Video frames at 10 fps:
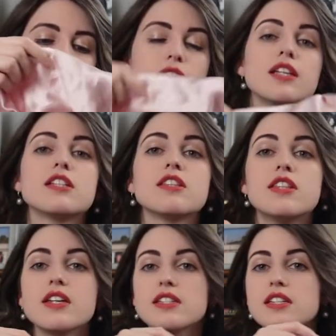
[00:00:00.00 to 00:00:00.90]
is
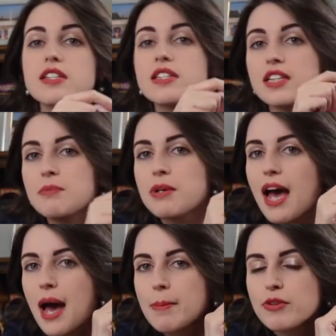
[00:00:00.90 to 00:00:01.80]
this sleep
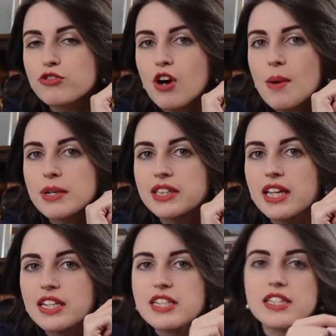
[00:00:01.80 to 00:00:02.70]
cap from
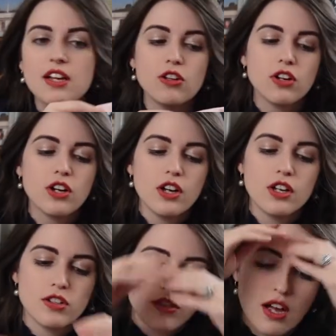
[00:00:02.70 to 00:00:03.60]
Lily Silk.
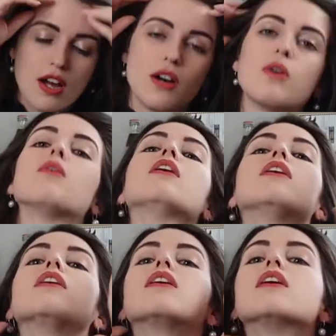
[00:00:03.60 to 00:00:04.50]
So
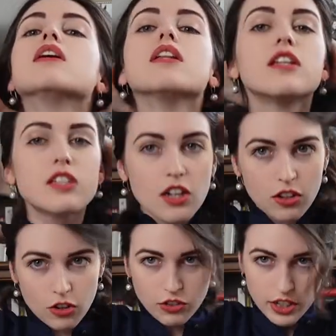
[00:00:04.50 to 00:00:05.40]
this is gonna
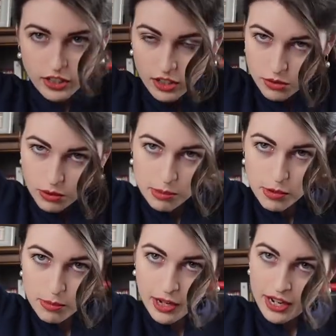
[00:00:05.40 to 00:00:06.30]
look ridiculous when I
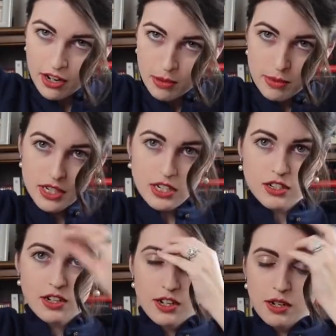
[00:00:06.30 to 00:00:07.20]
pull my hair up in it,
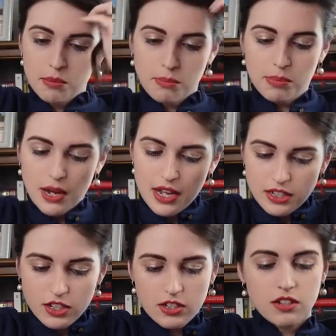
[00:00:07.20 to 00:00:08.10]

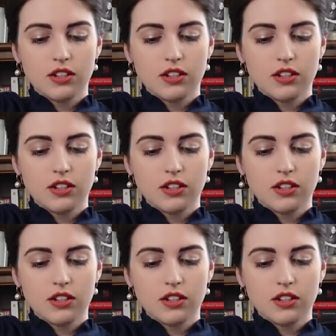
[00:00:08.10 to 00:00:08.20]
but